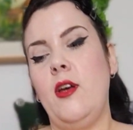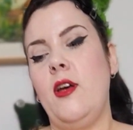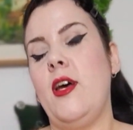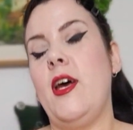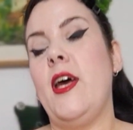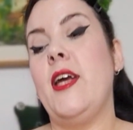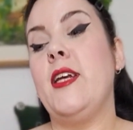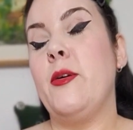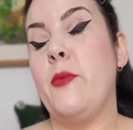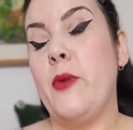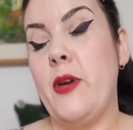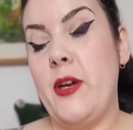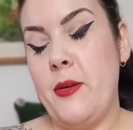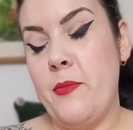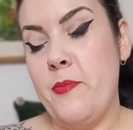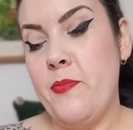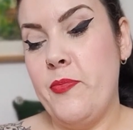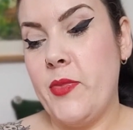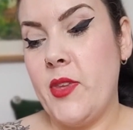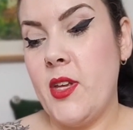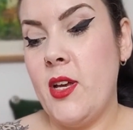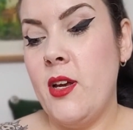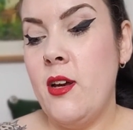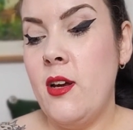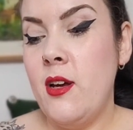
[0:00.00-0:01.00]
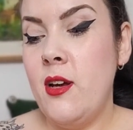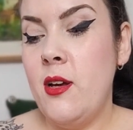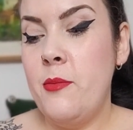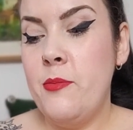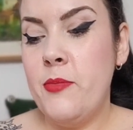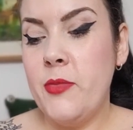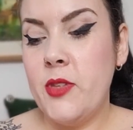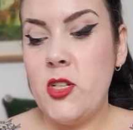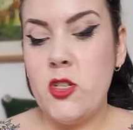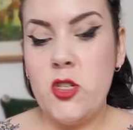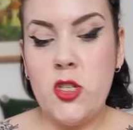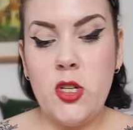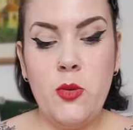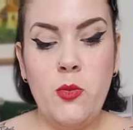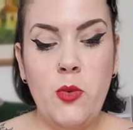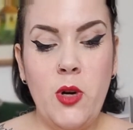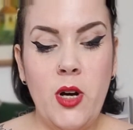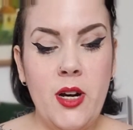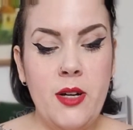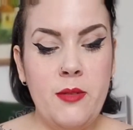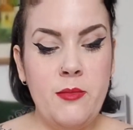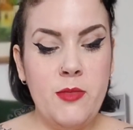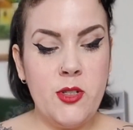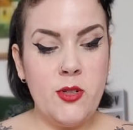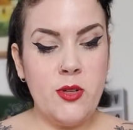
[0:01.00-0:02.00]
Anyway, so
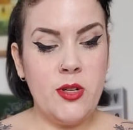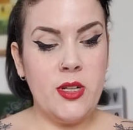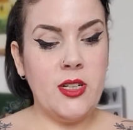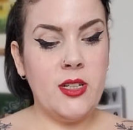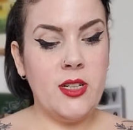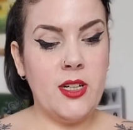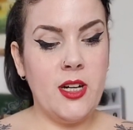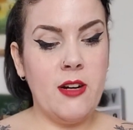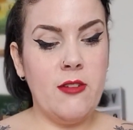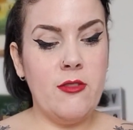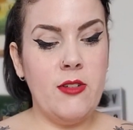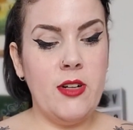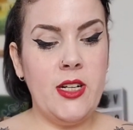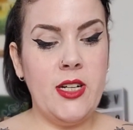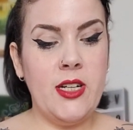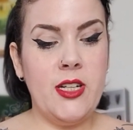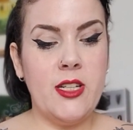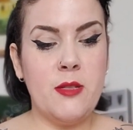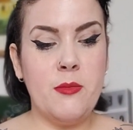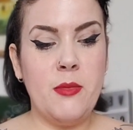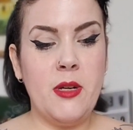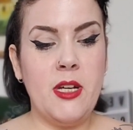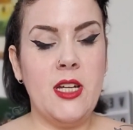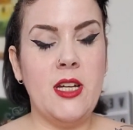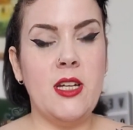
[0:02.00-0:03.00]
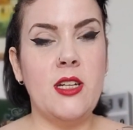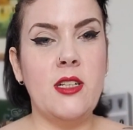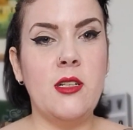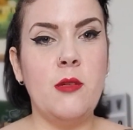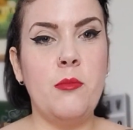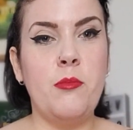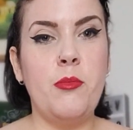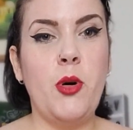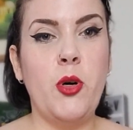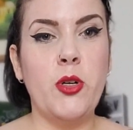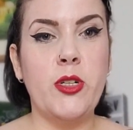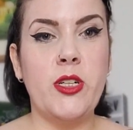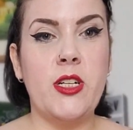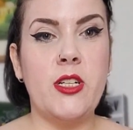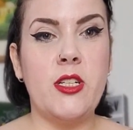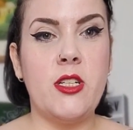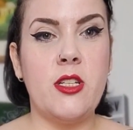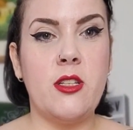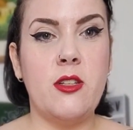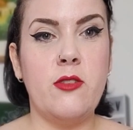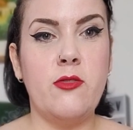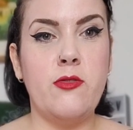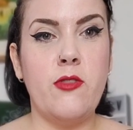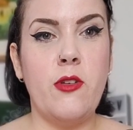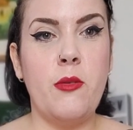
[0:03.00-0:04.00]
what I'm doing currently is making the bodice,
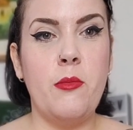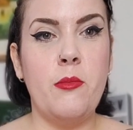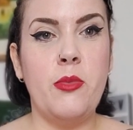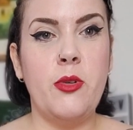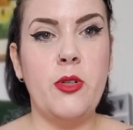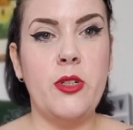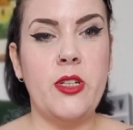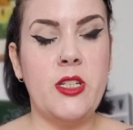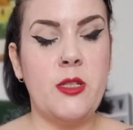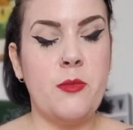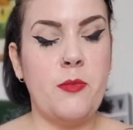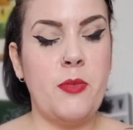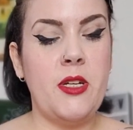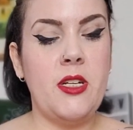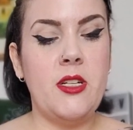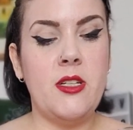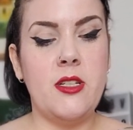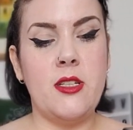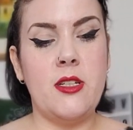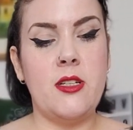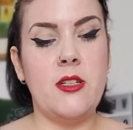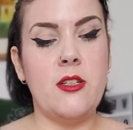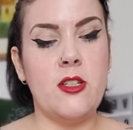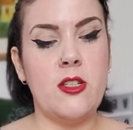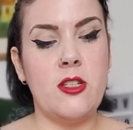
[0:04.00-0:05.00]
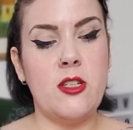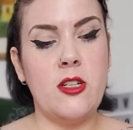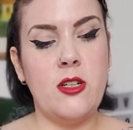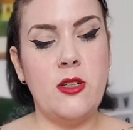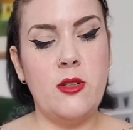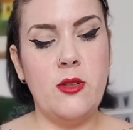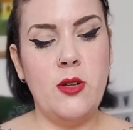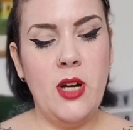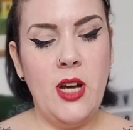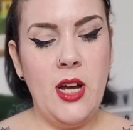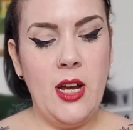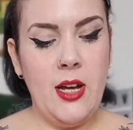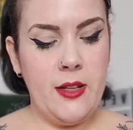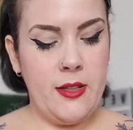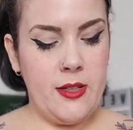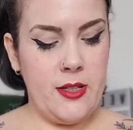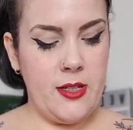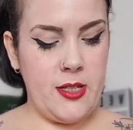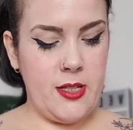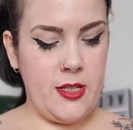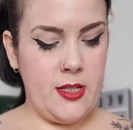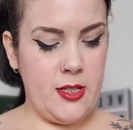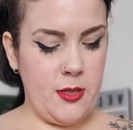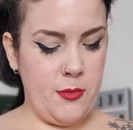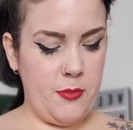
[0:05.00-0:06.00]
the front bodice pieces. So
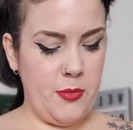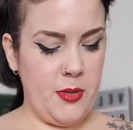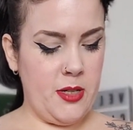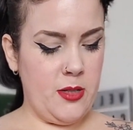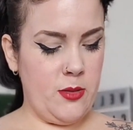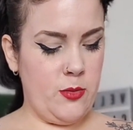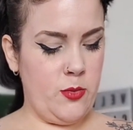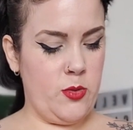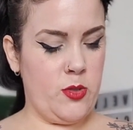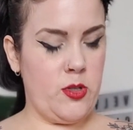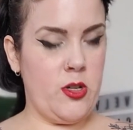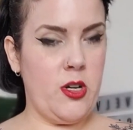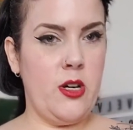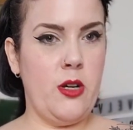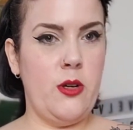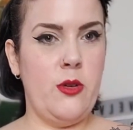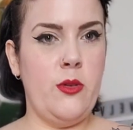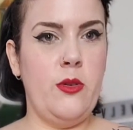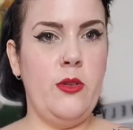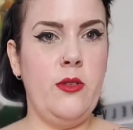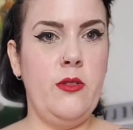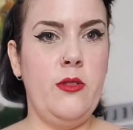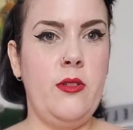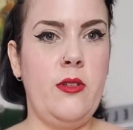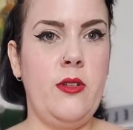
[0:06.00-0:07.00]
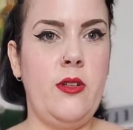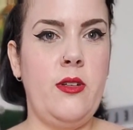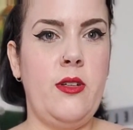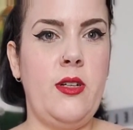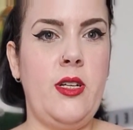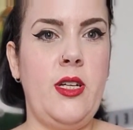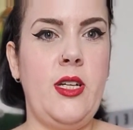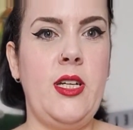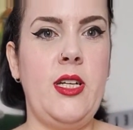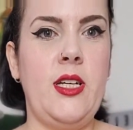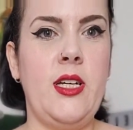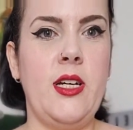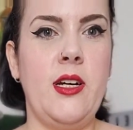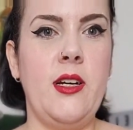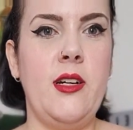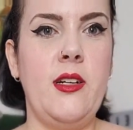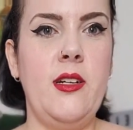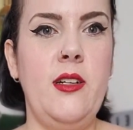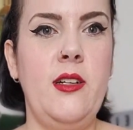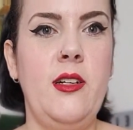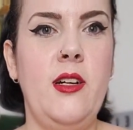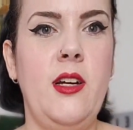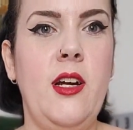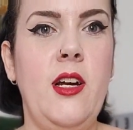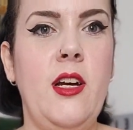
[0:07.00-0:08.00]
this is the bit that will go here.
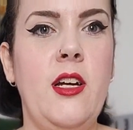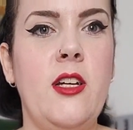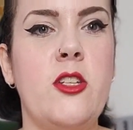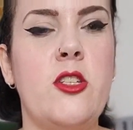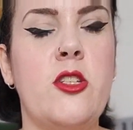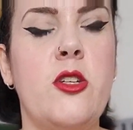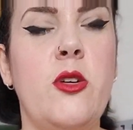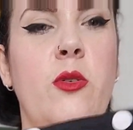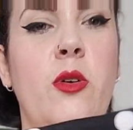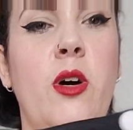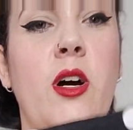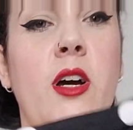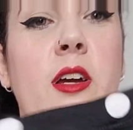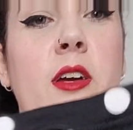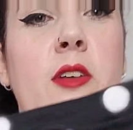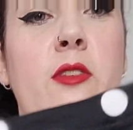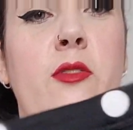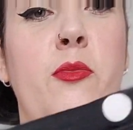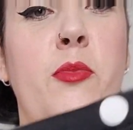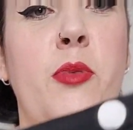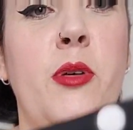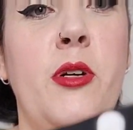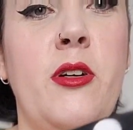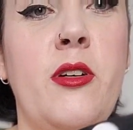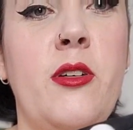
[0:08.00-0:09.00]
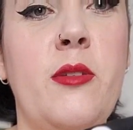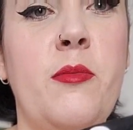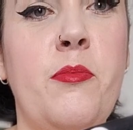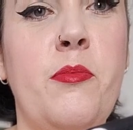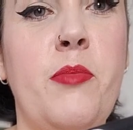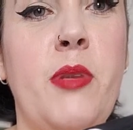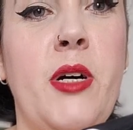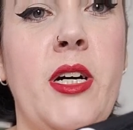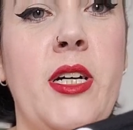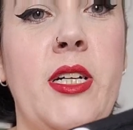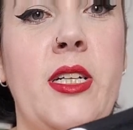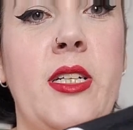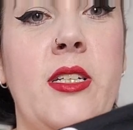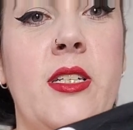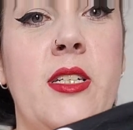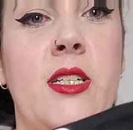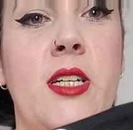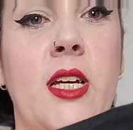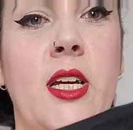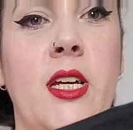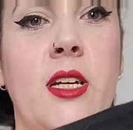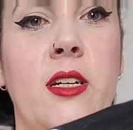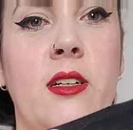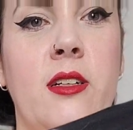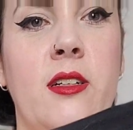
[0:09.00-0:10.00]
So I have put
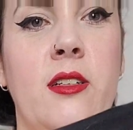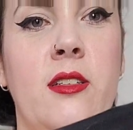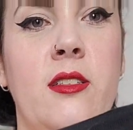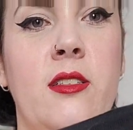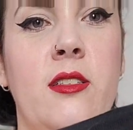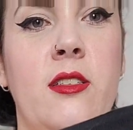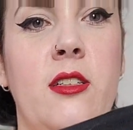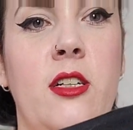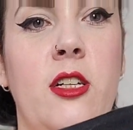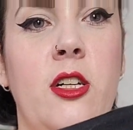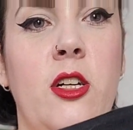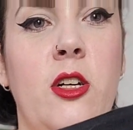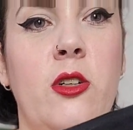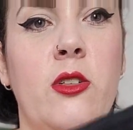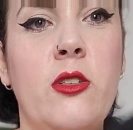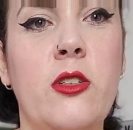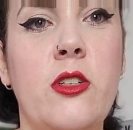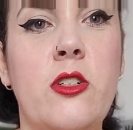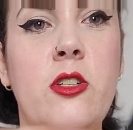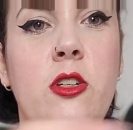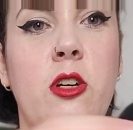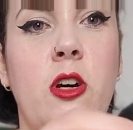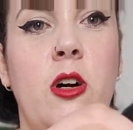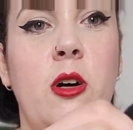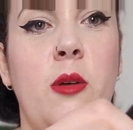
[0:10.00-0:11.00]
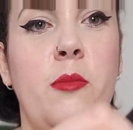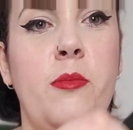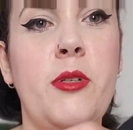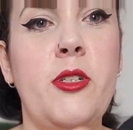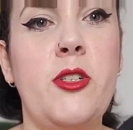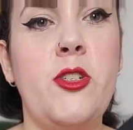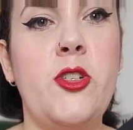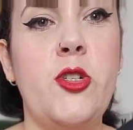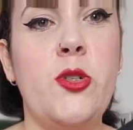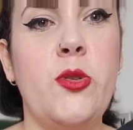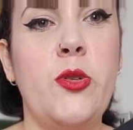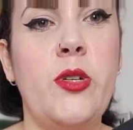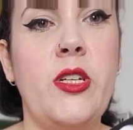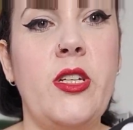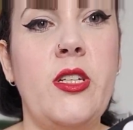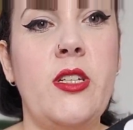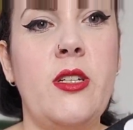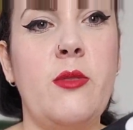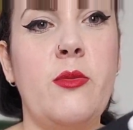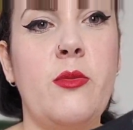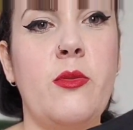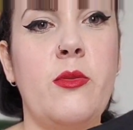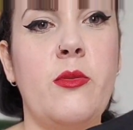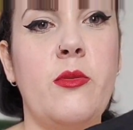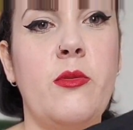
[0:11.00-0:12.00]
binding along the top and joined
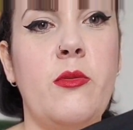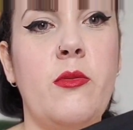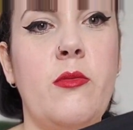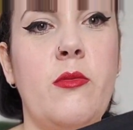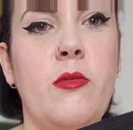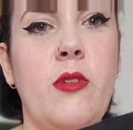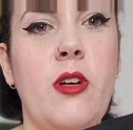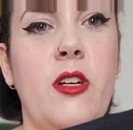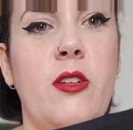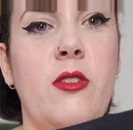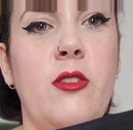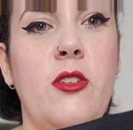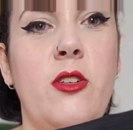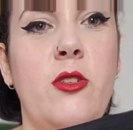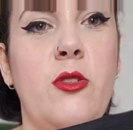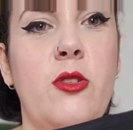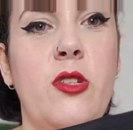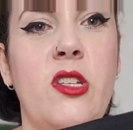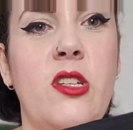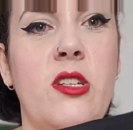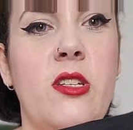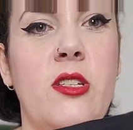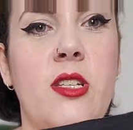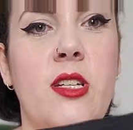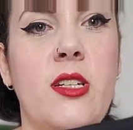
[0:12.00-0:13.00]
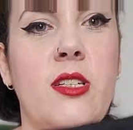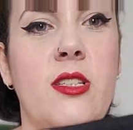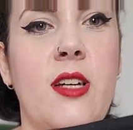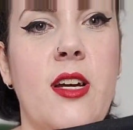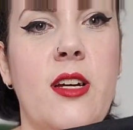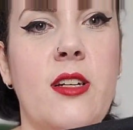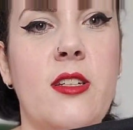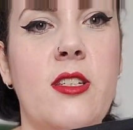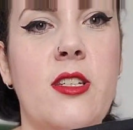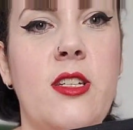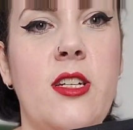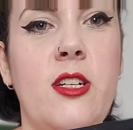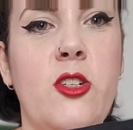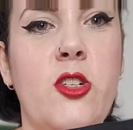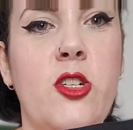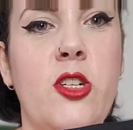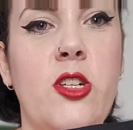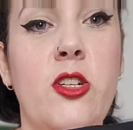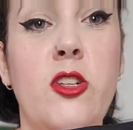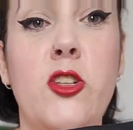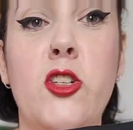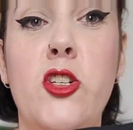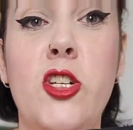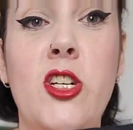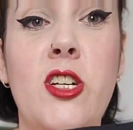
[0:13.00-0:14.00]
it using a zigzag stitch and
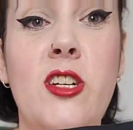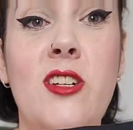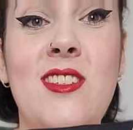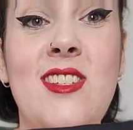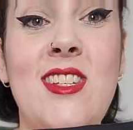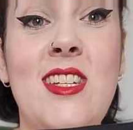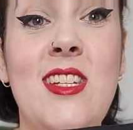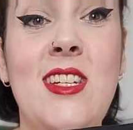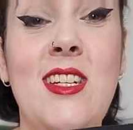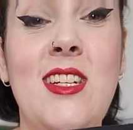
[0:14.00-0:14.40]
a jersey